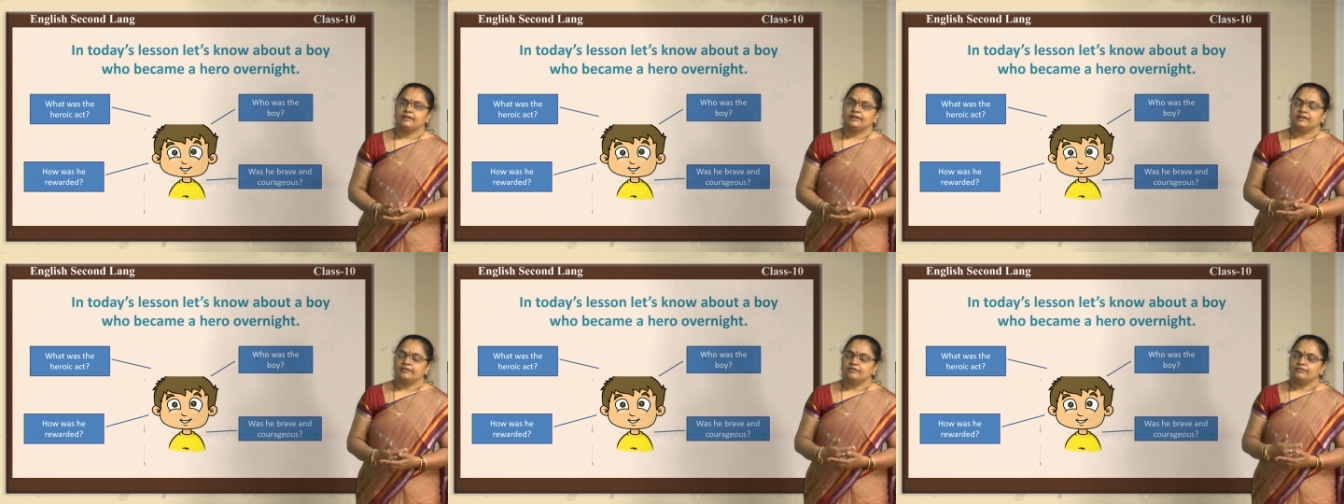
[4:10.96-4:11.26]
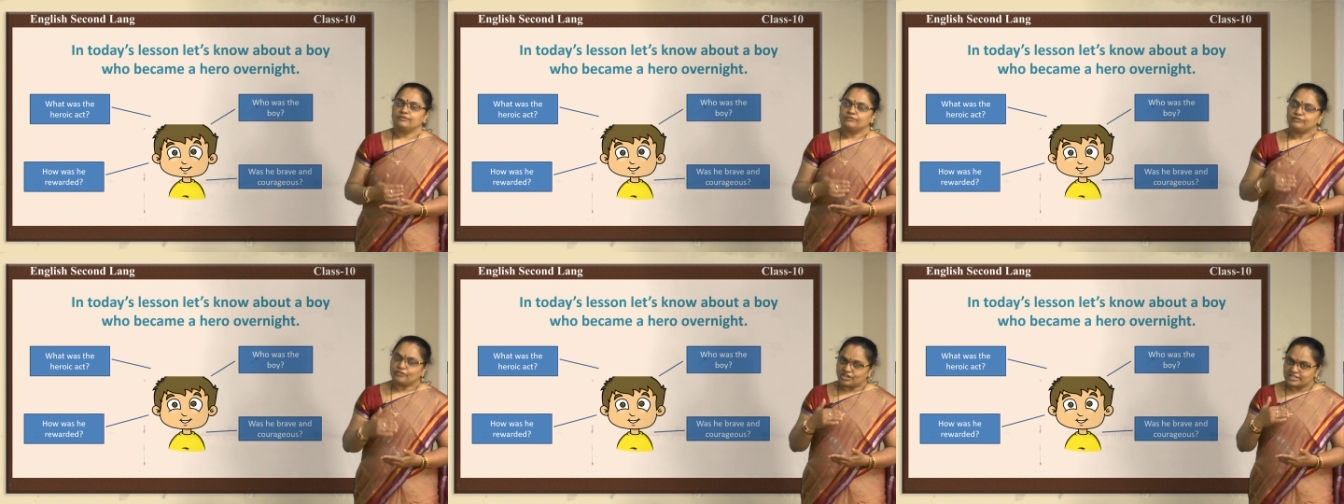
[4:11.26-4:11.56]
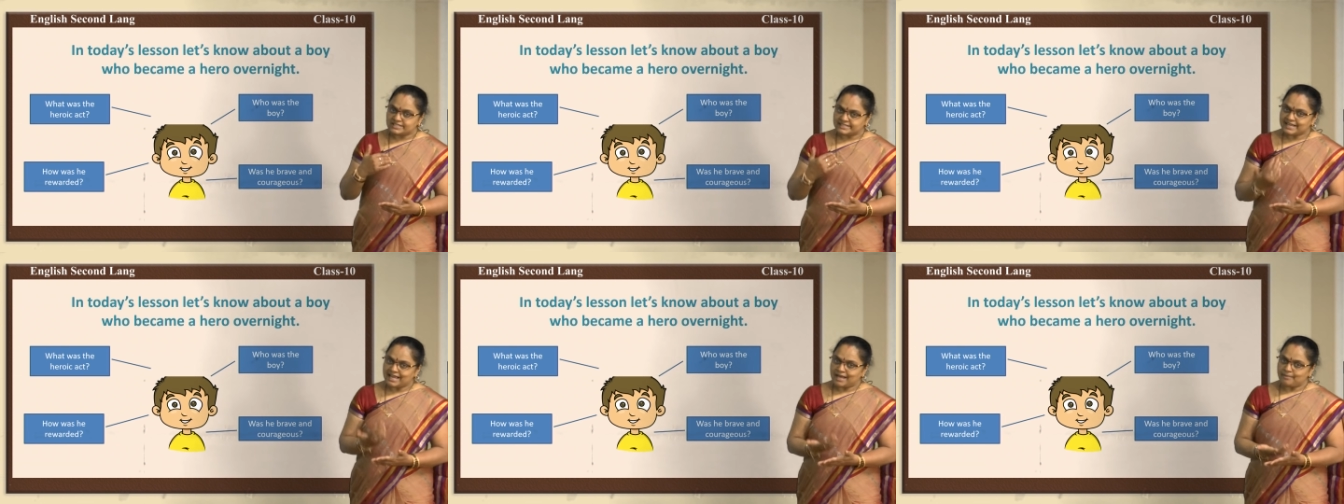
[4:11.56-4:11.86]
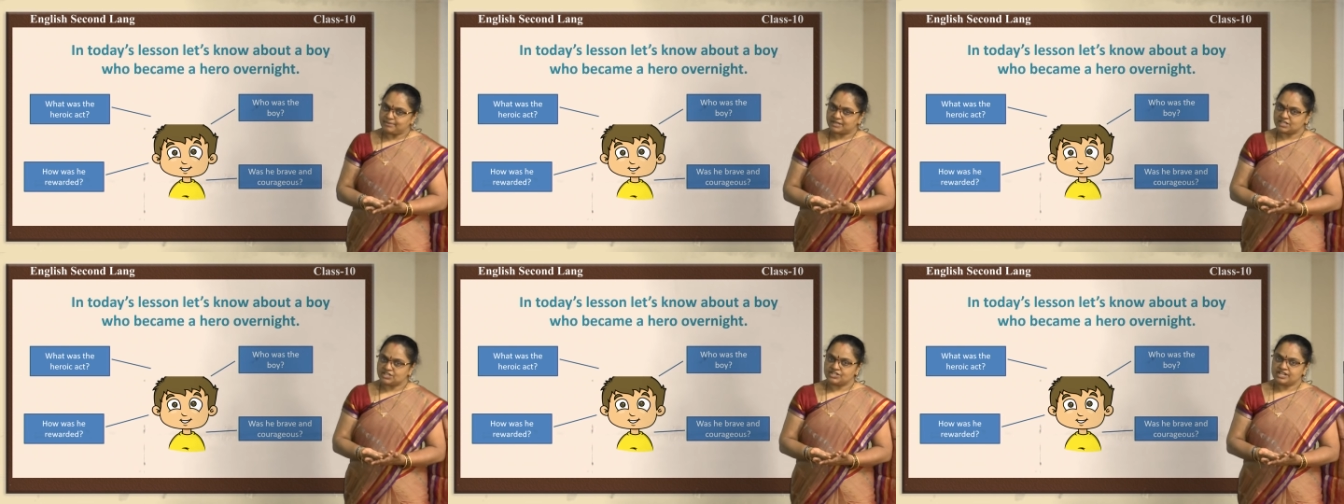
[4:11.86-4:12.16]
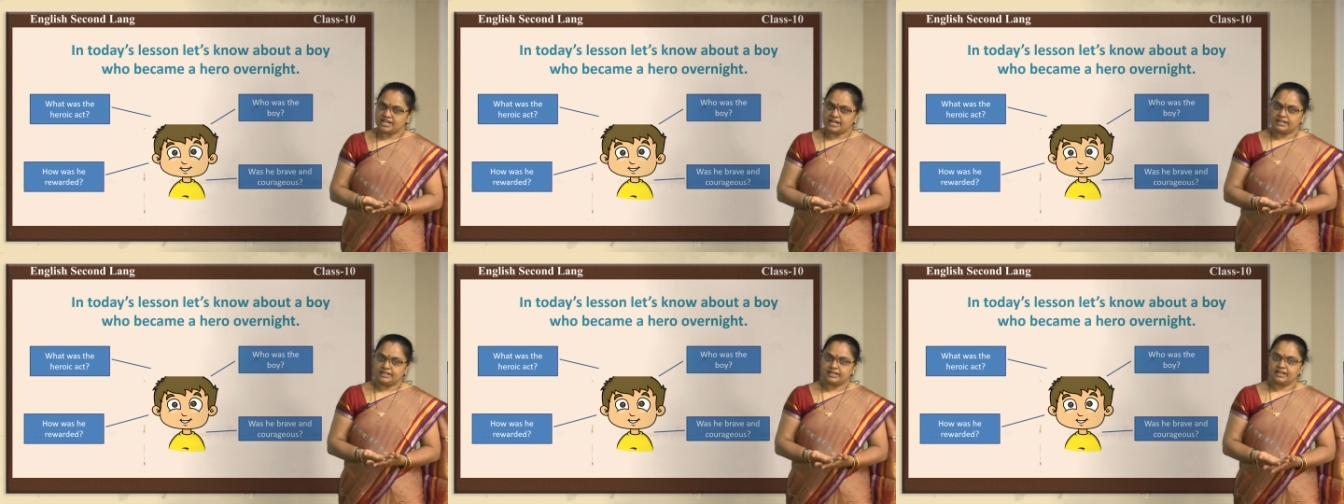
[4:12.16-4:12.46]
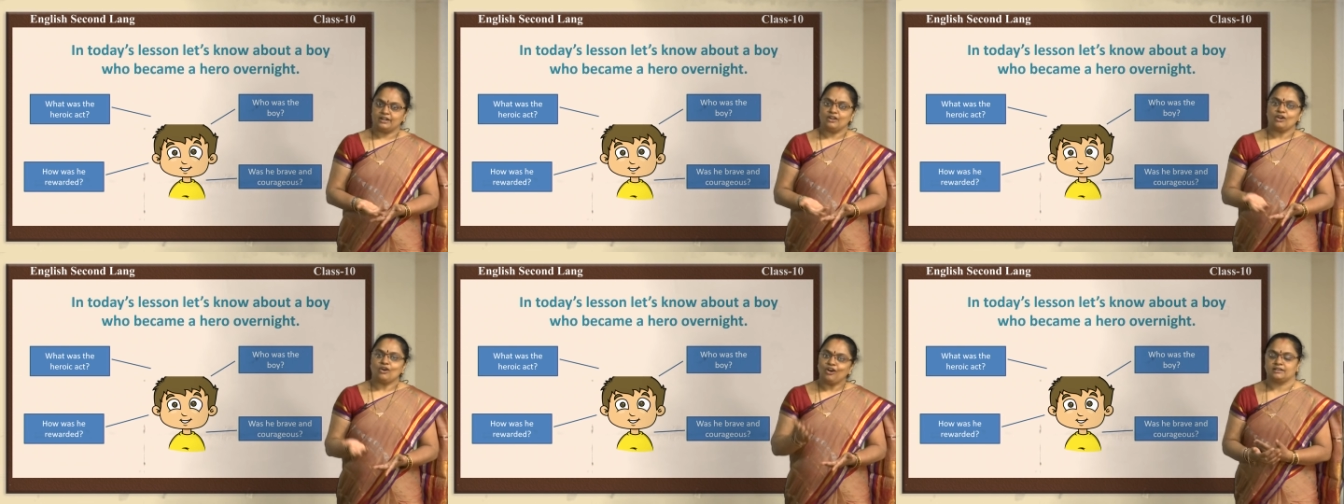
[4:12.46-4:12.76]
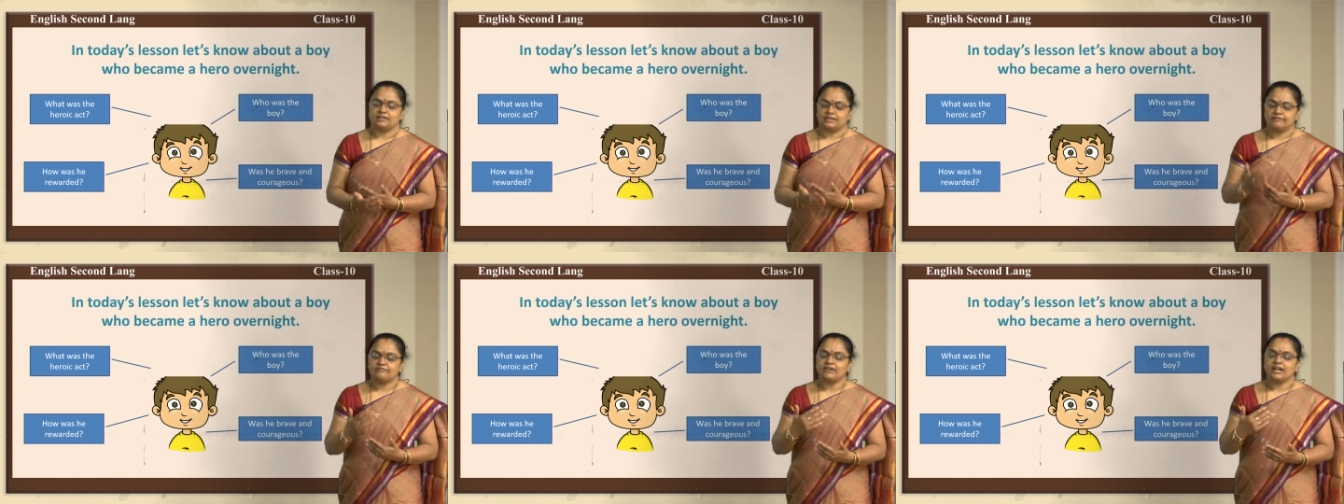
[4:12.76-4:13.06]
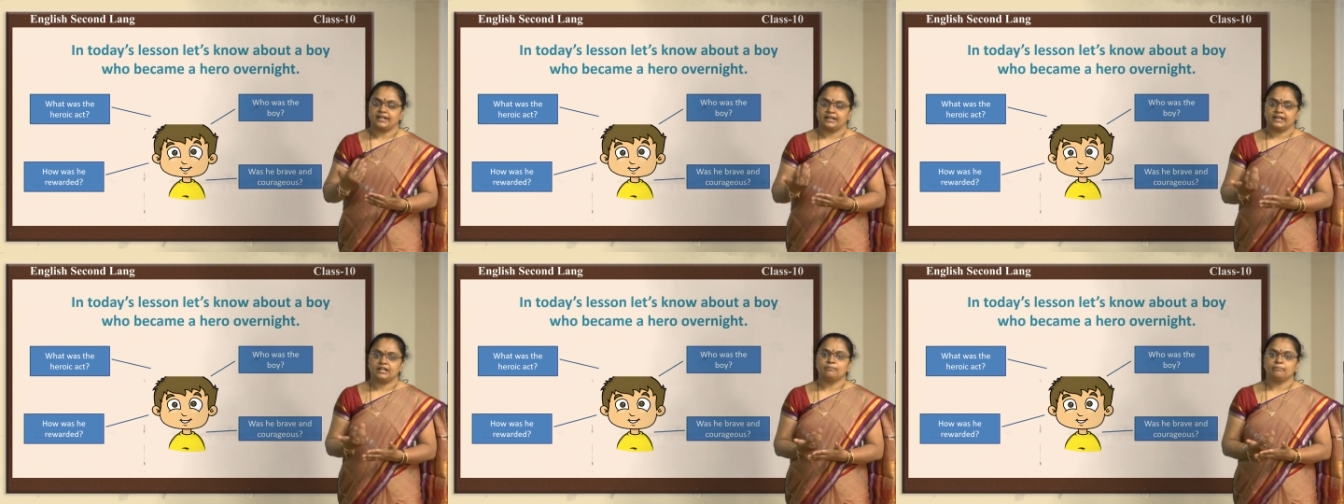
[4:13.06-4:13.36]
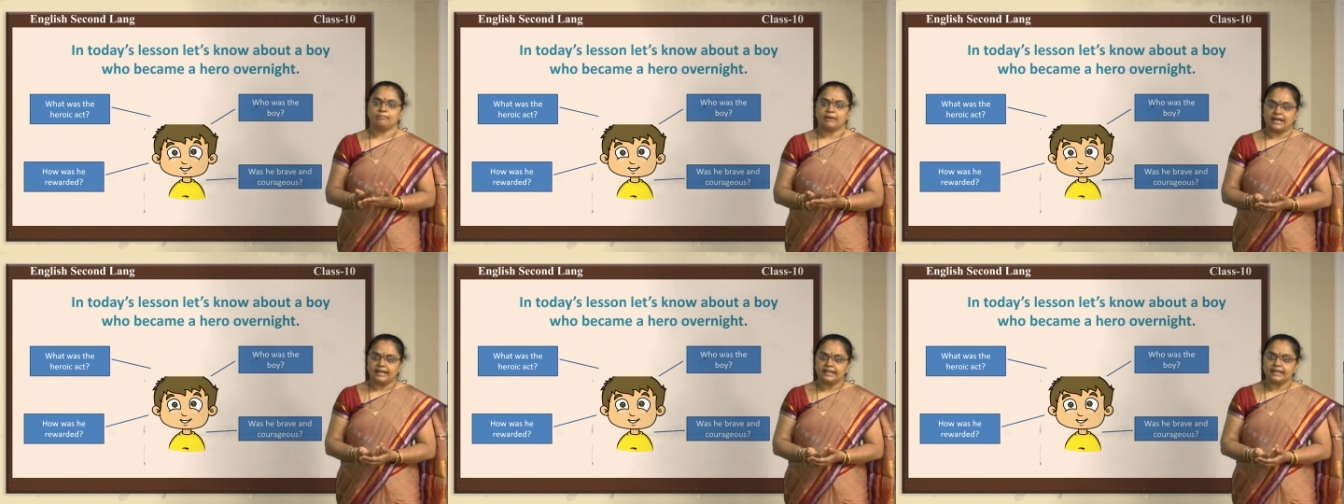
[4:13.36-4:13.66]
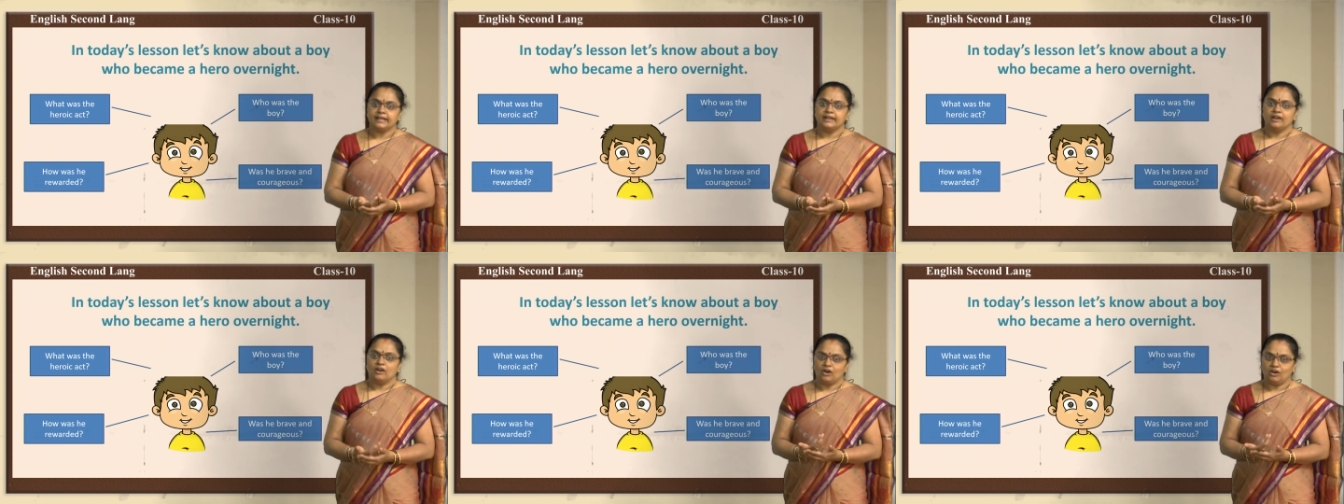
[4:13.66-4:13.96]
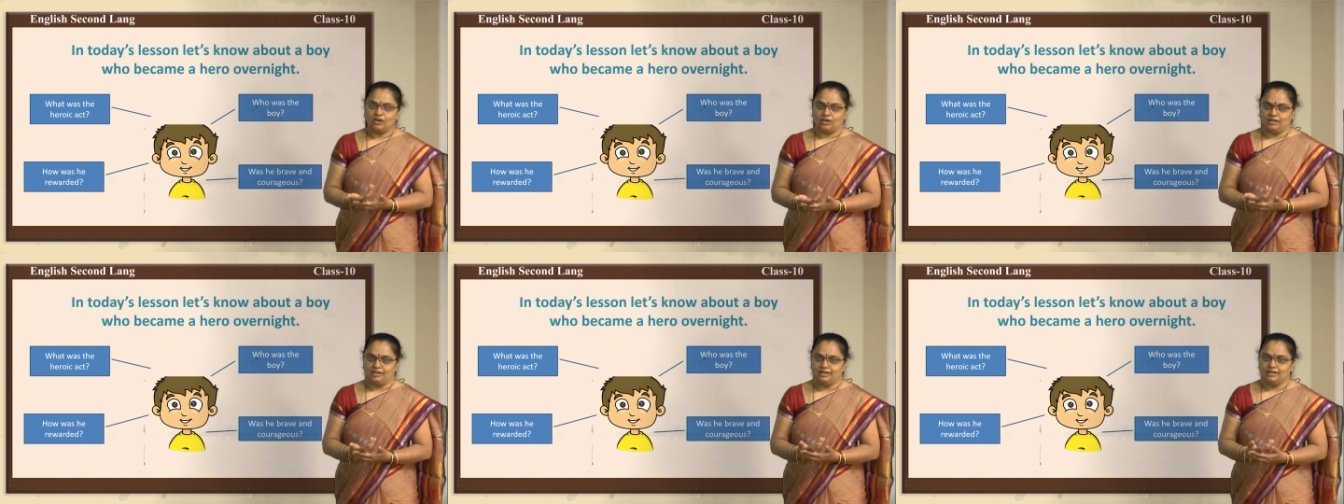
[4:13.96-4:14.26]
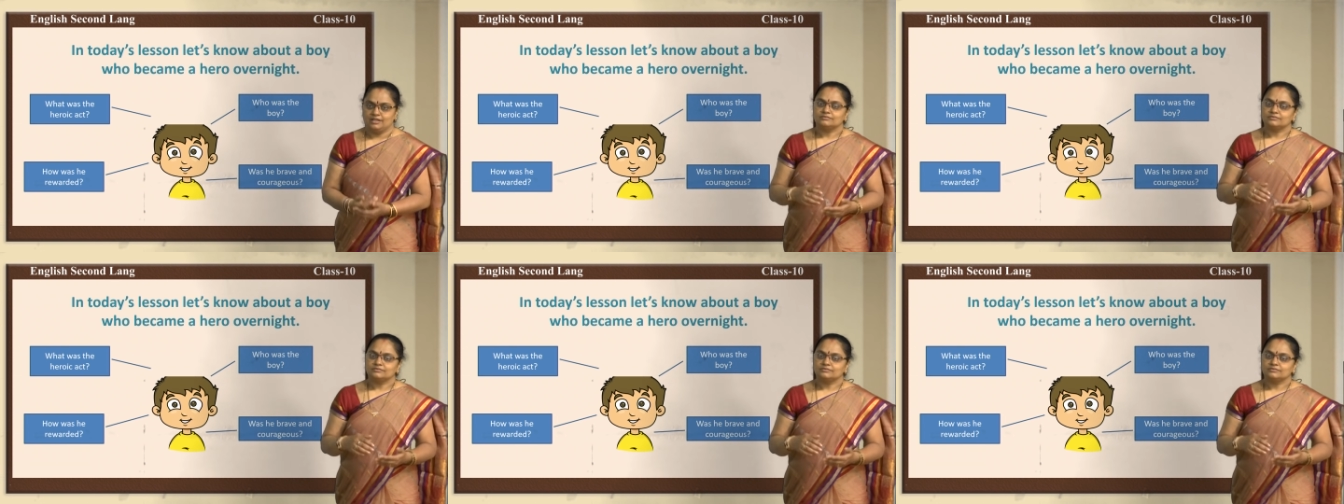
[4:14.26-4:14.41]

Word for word: was he appreciated or rewarded by all?